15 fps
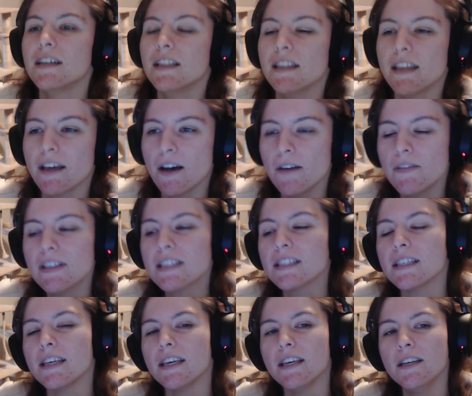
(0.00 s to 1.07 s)
Like,
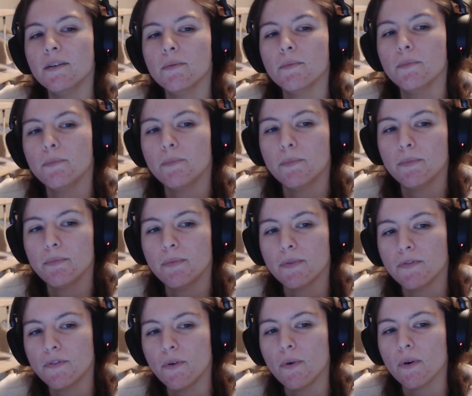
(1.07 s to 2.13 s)
obviously,
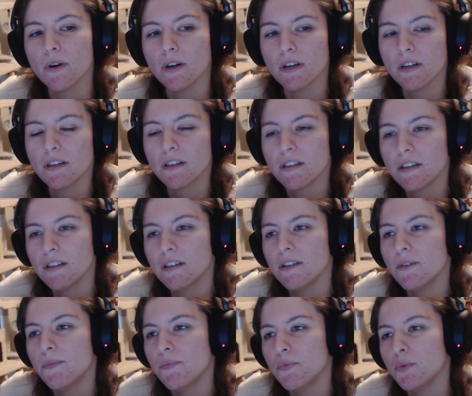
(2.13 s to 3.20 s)
before
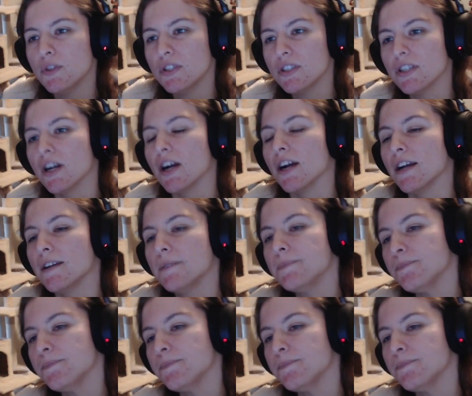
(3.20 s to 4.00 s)
we start,